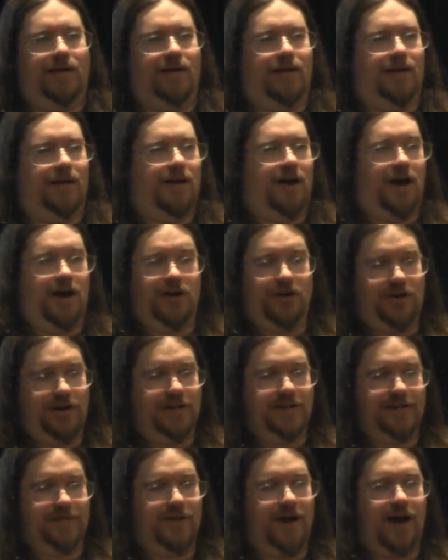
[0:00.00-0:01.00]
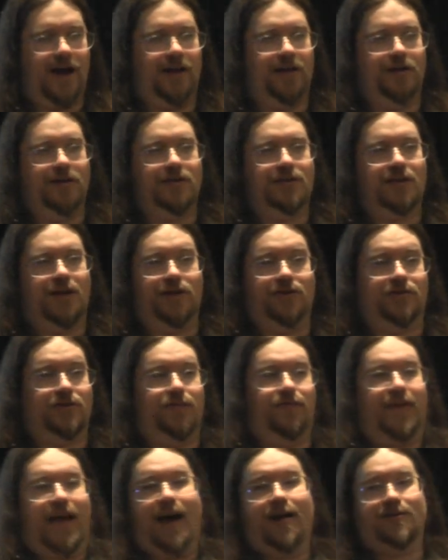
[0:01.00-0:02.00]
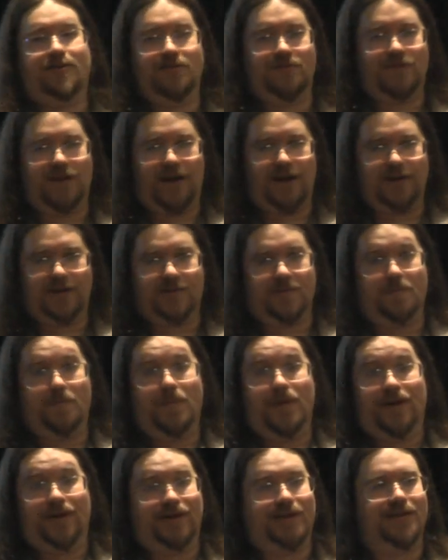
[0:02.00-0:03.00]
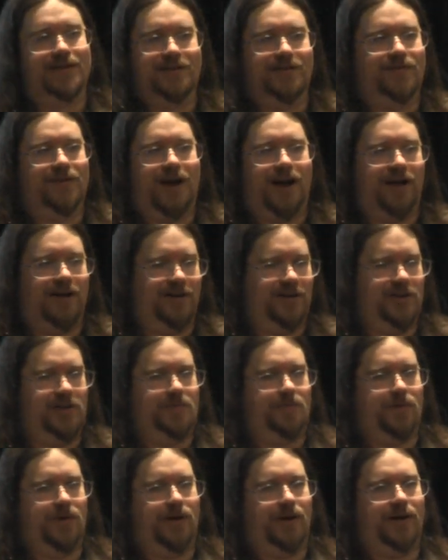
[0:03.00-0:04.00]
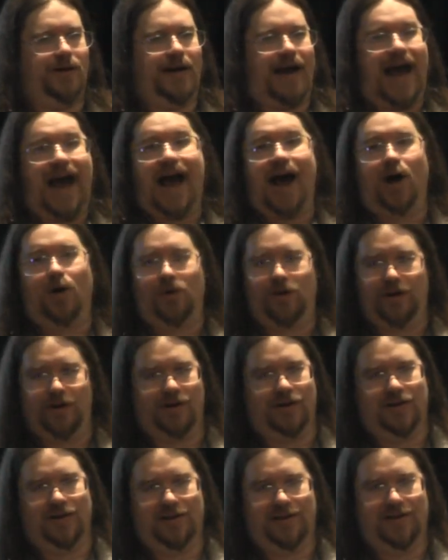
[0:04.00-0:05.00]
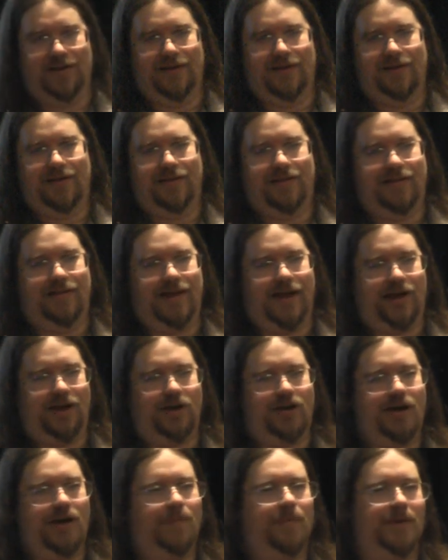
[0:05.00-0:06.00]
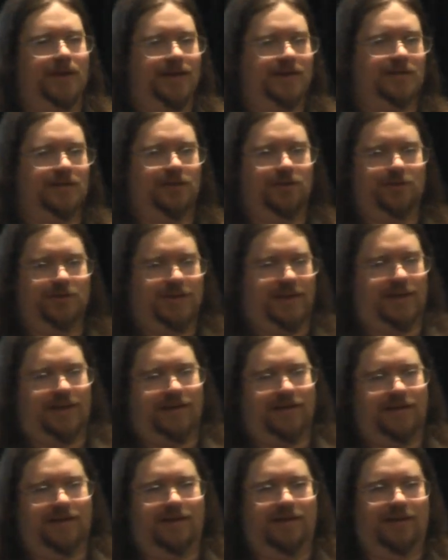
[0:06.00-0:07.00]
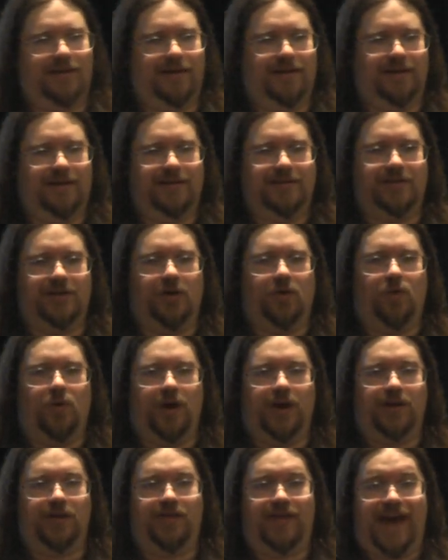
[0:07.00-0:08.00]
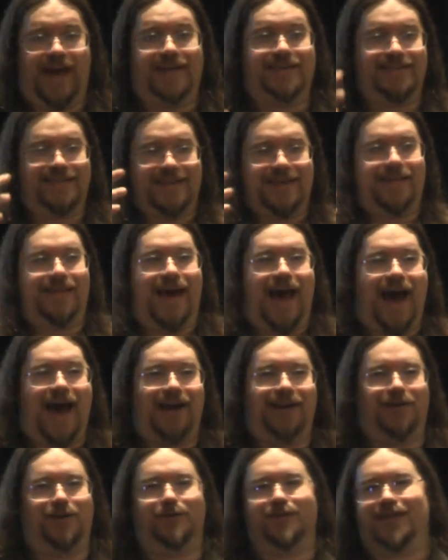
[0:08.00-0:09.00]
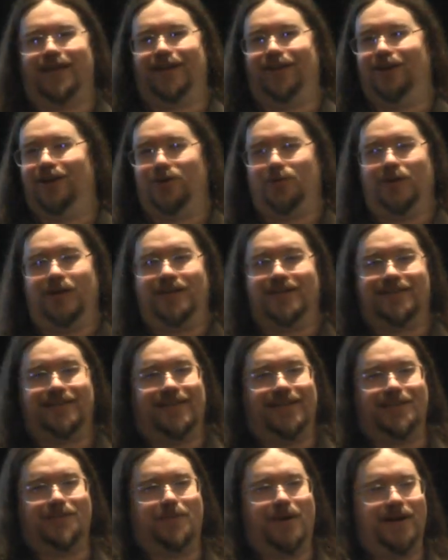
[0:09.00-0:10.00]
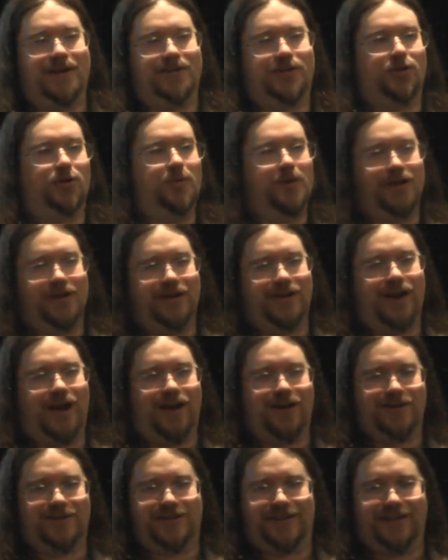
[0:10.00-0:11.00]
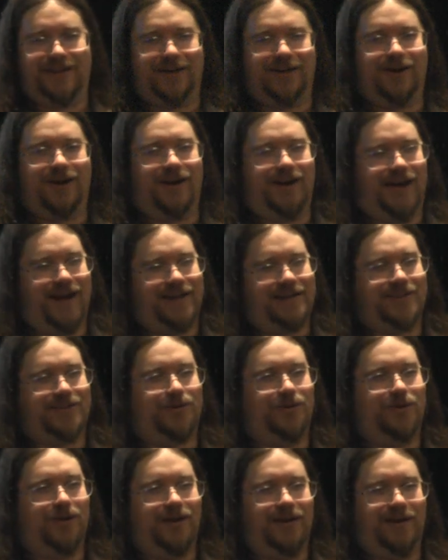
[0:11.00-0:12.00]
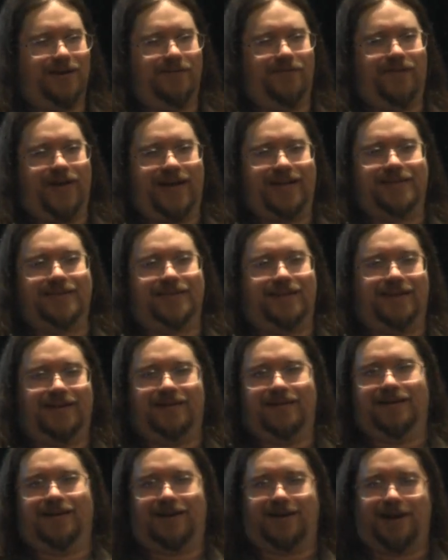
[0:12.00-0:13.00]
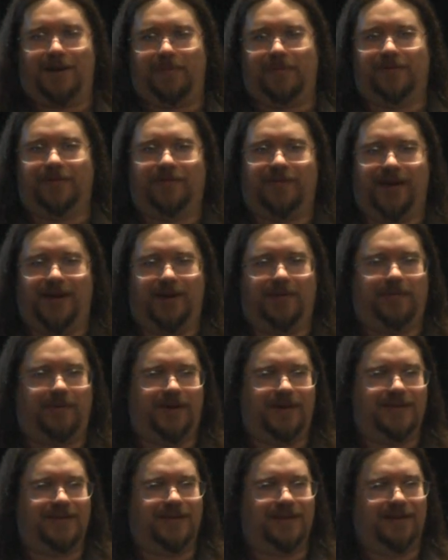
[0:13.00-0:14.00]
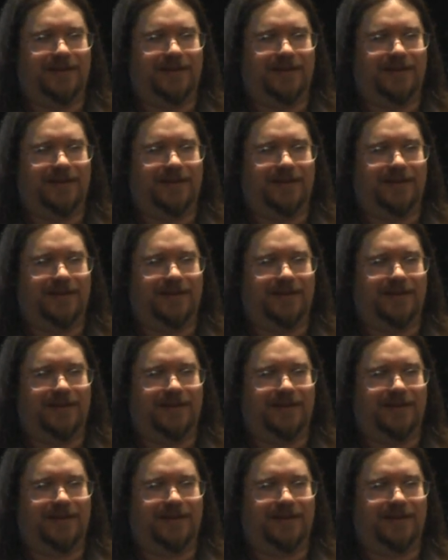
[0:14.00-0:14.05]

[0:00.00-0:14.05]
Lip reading: hundreds of dollars, hundreds of thousands of dollars, millions of dollars per hour that your company is losing. So when they see that and you say, look, we just need to spend $2 million a year on XSOAR and invest in a couple developers,